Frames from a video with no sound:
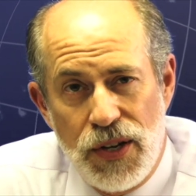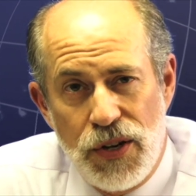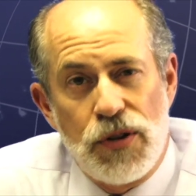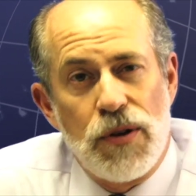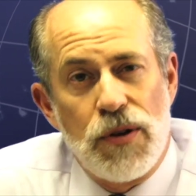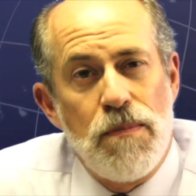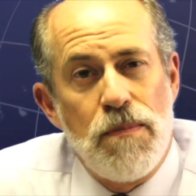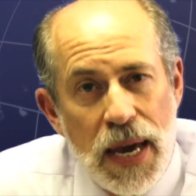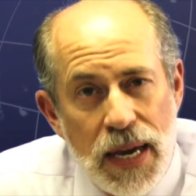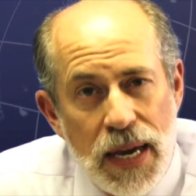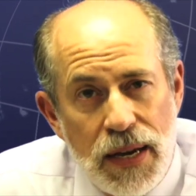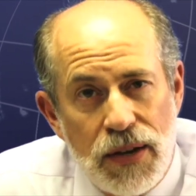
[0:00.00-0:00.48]

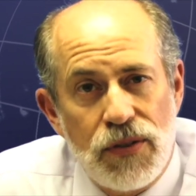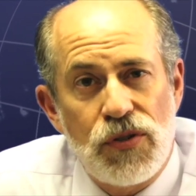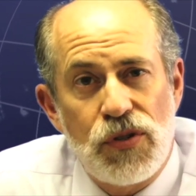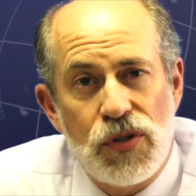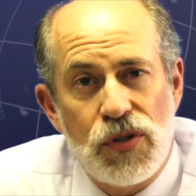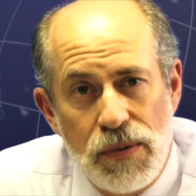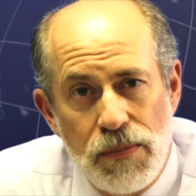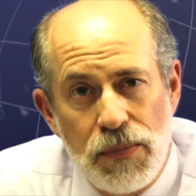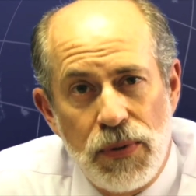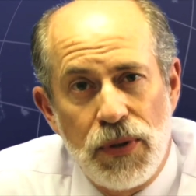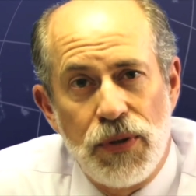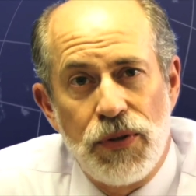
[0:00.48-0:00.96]
to make
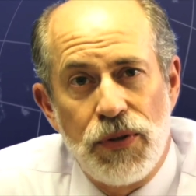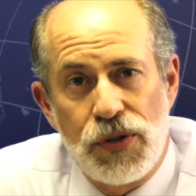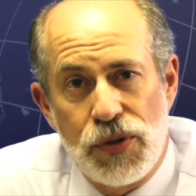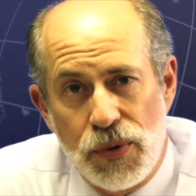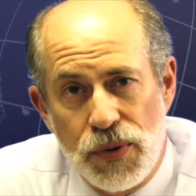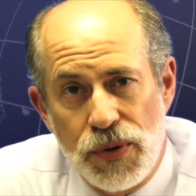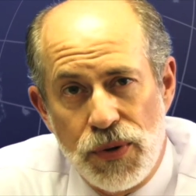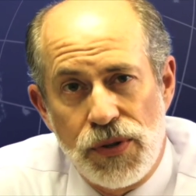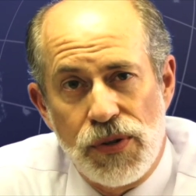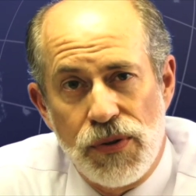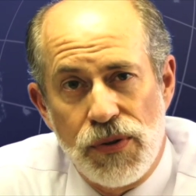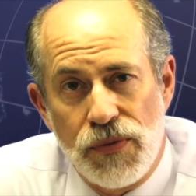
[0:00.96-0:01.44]
similar
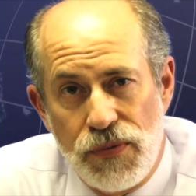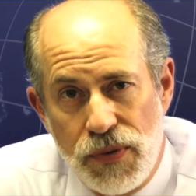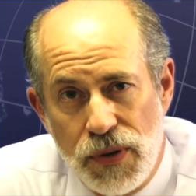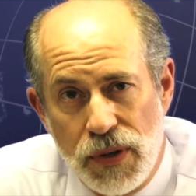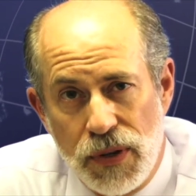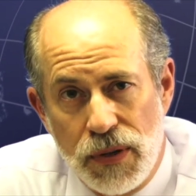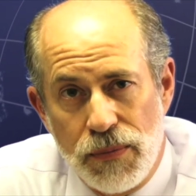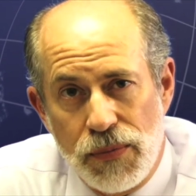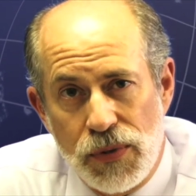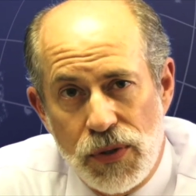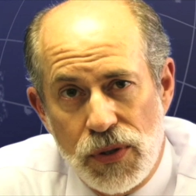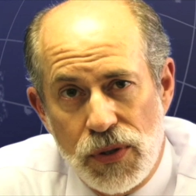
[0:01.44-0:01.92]
sorts of
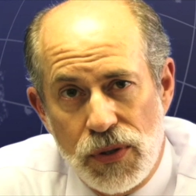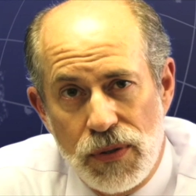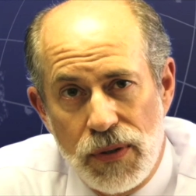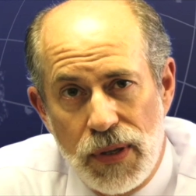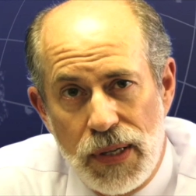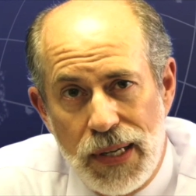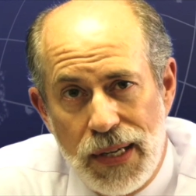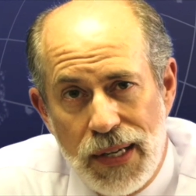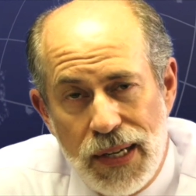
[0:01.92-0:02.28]
films,